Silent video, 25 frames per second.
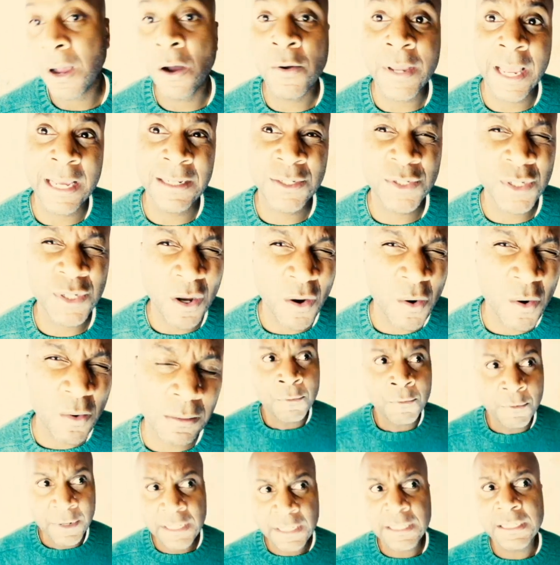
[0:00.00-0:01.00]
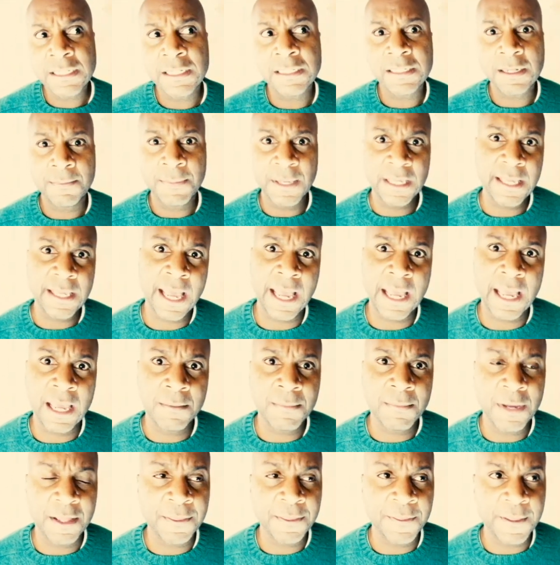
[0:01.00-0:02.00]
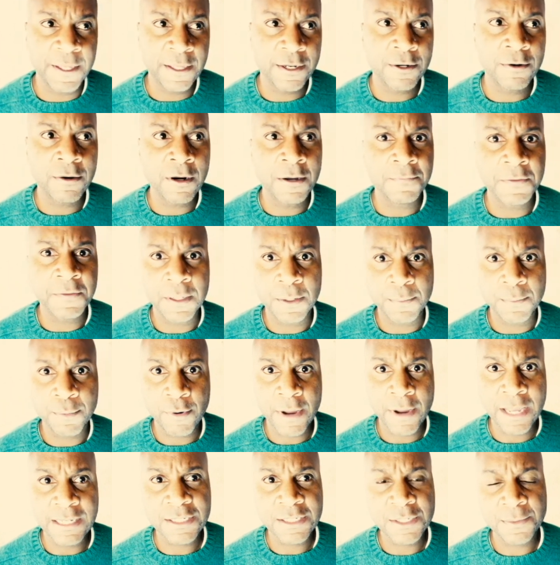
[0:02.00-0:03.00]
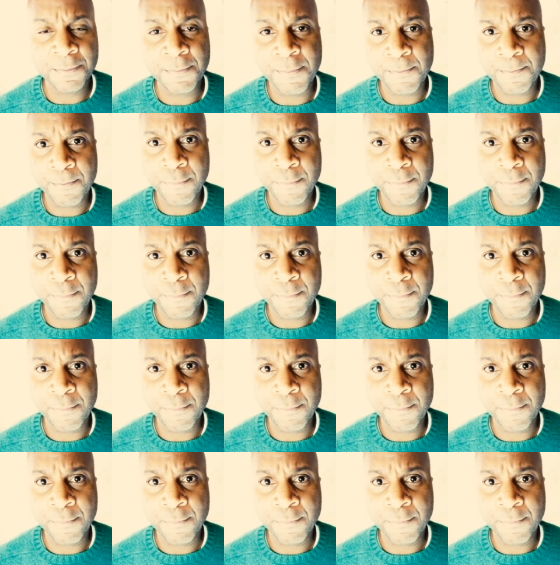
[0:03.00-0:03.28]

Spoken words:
Okay, so really since I became a Theater of the Oppressed